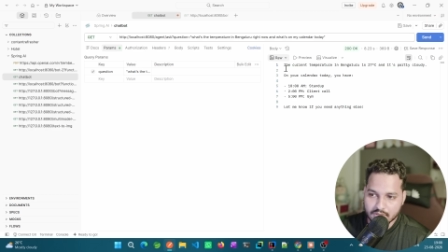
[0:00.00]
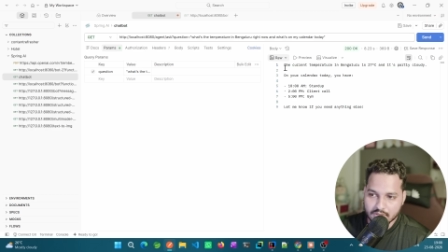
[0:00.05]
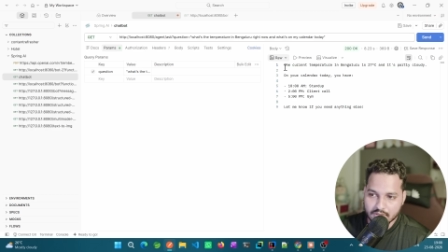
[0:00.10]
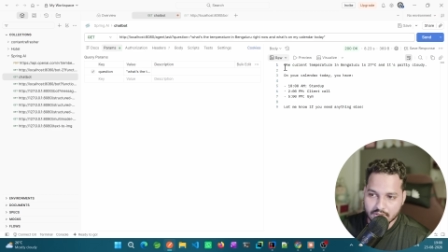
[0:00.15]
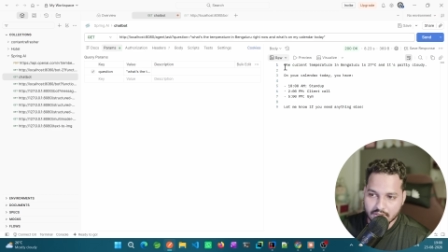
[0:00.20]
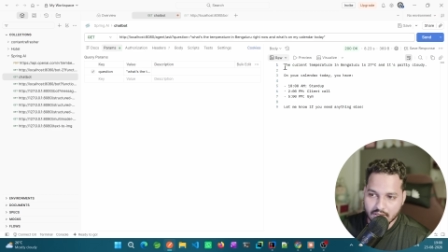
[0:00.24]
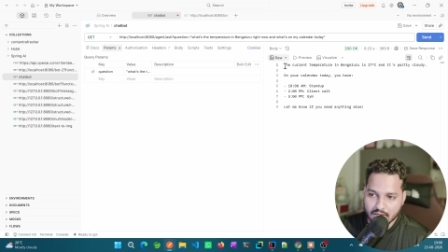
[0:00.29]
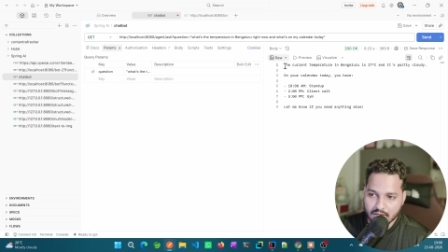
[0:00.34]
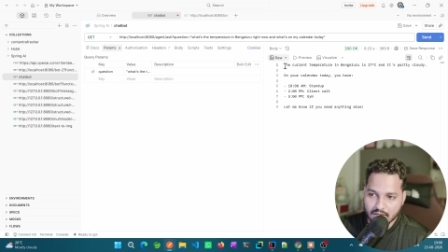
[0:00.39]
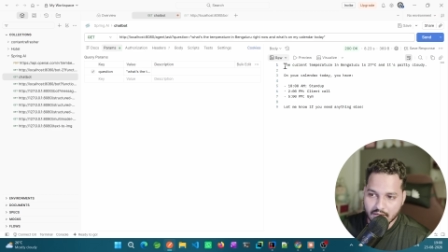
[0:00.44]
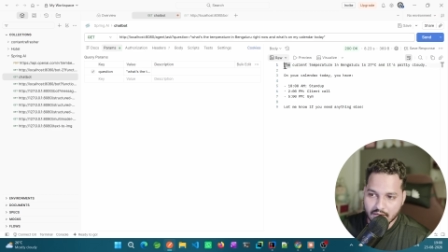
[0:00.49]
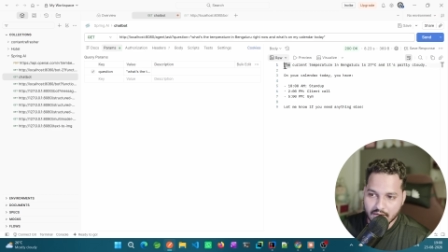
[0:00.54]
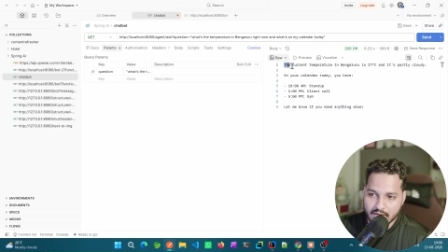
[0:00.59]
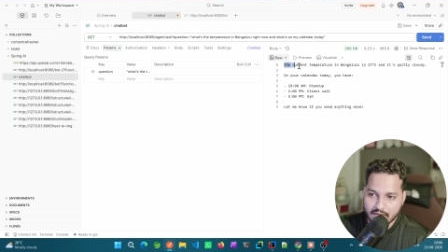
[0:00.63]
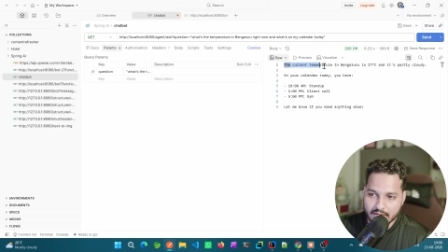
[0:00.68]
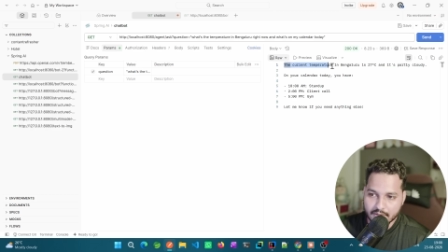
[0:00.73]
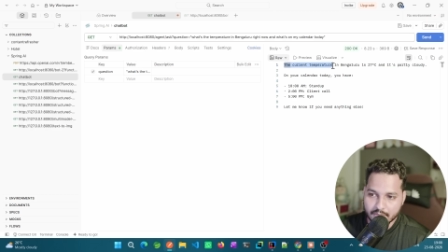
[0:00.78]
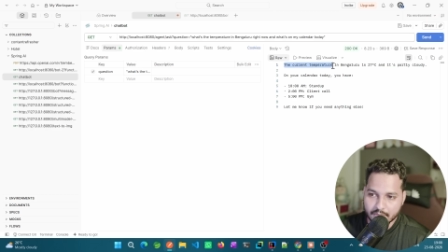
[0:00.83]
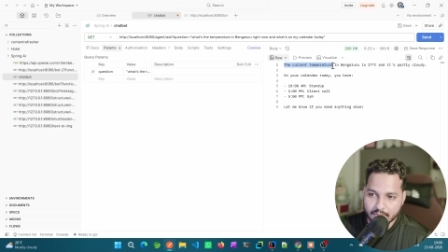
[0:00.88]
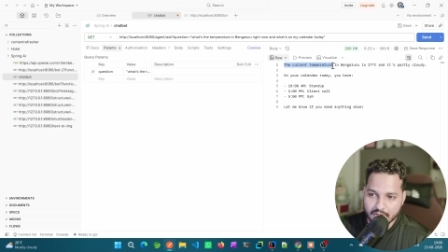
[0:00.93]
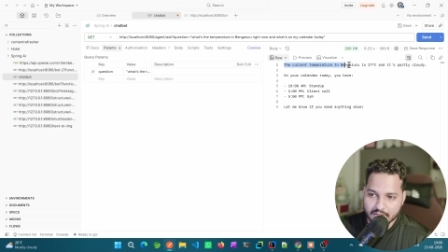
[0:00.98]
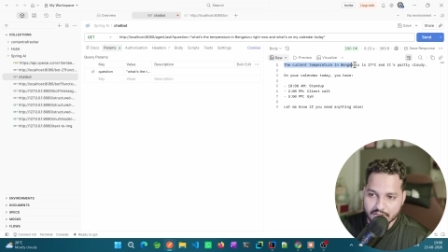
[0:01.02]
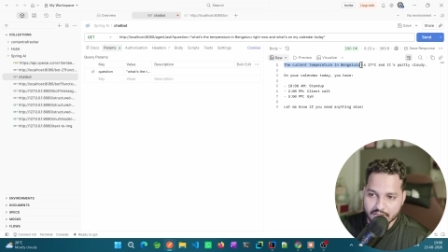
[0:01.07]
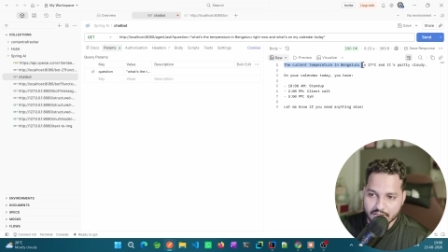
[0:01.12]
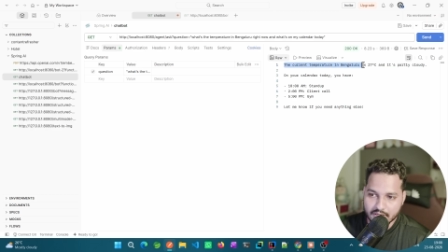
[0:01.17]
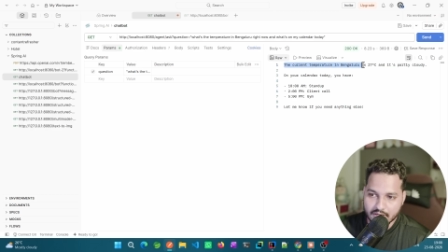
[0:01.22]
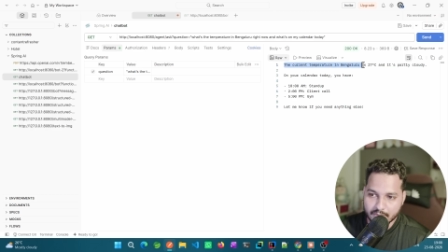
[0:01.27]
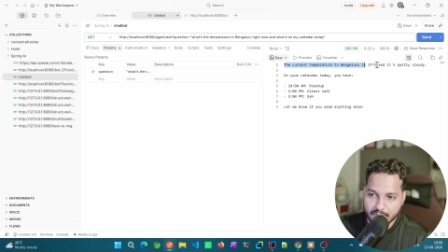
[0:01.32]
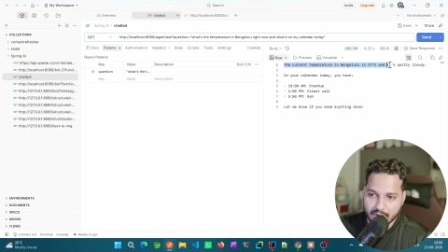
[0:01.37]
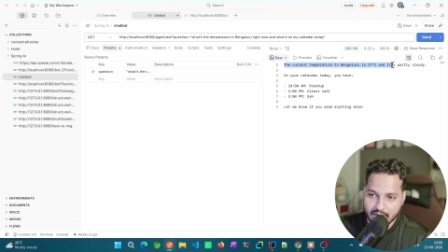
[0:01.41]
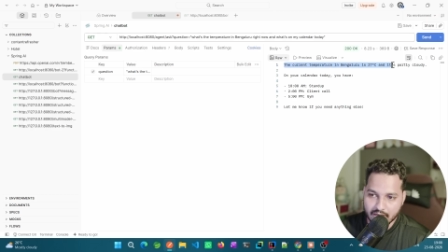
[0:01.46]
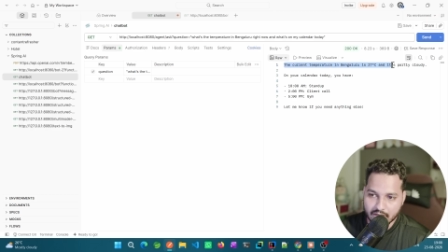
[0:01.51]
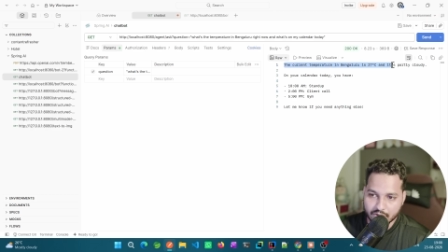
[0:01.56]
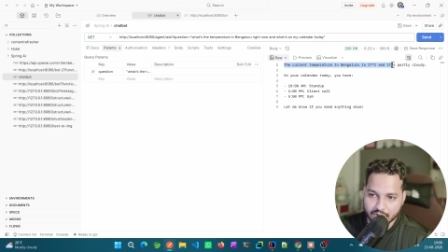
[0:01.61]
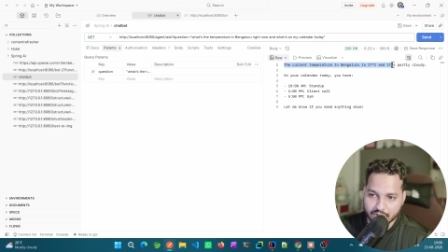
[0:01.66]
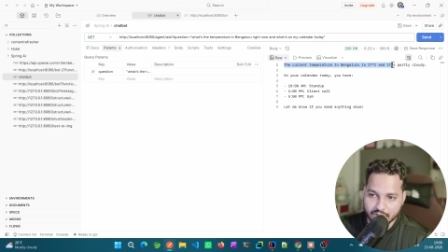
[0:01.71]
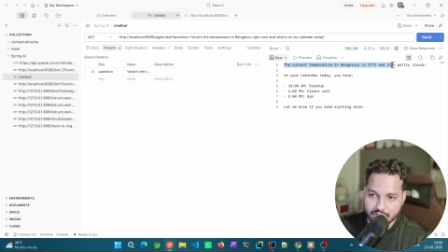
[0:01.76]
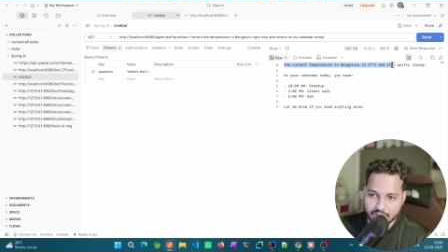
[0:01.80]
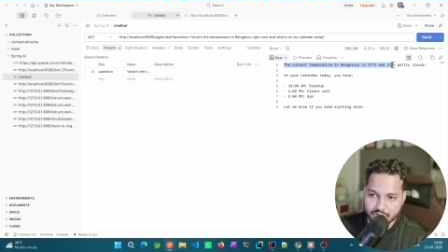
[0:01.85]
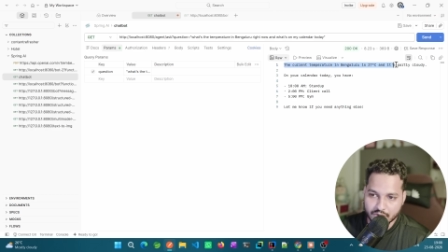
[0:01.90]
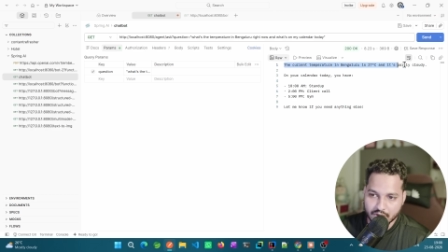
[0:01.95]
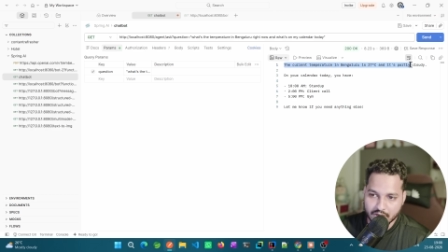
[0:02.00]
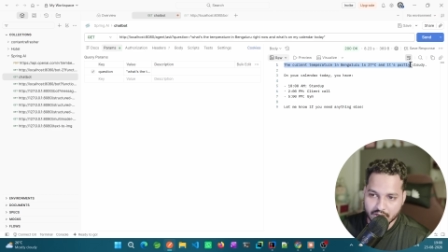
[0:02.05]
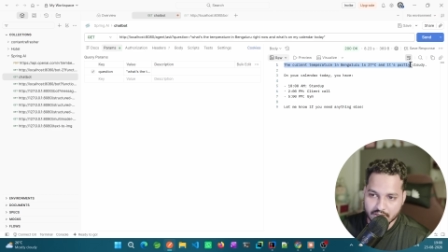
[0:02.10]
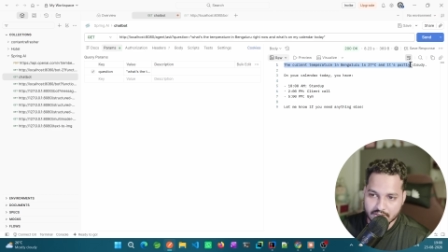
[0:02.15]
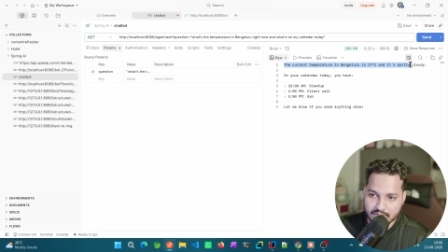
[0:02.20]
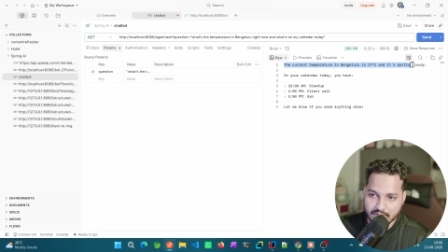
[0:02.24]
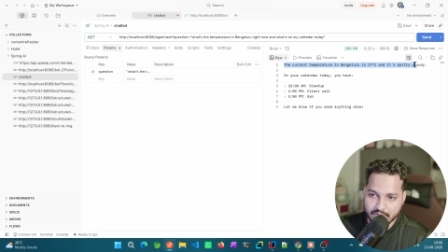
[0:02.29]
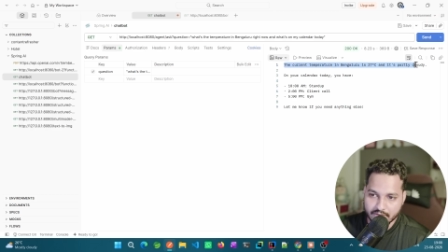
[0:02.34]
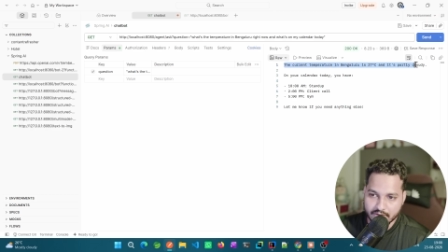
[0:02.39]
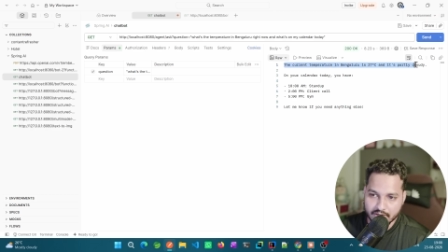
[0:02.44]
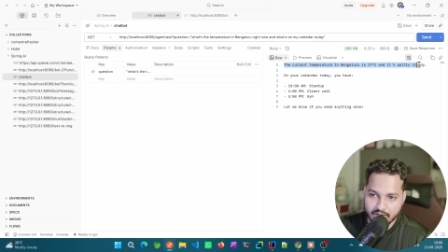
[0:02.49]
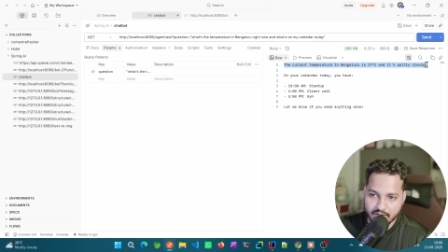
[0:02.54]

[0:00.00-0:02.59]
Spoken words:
The current temperature in Bangalore is 27